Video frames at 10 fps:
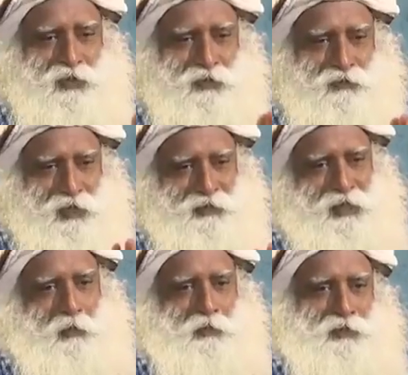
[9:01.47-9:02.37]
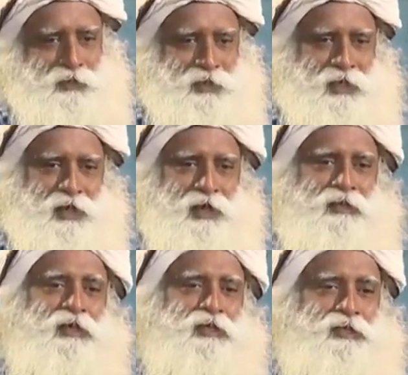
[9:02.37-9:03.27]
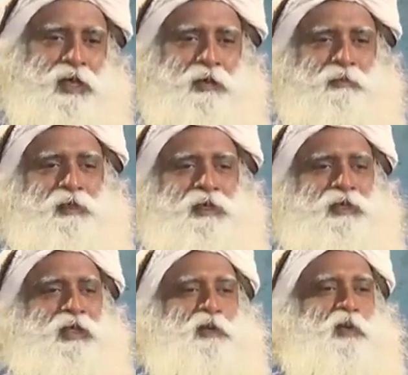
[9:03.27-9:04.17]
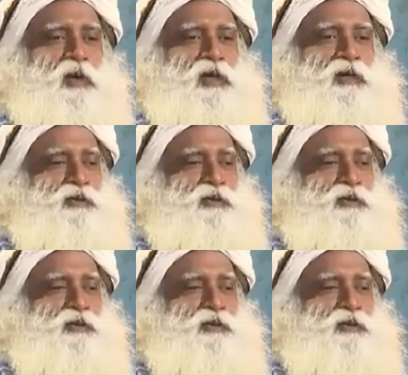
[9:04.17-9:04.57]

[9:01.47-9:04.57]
sunrise happens, at that time, they're walking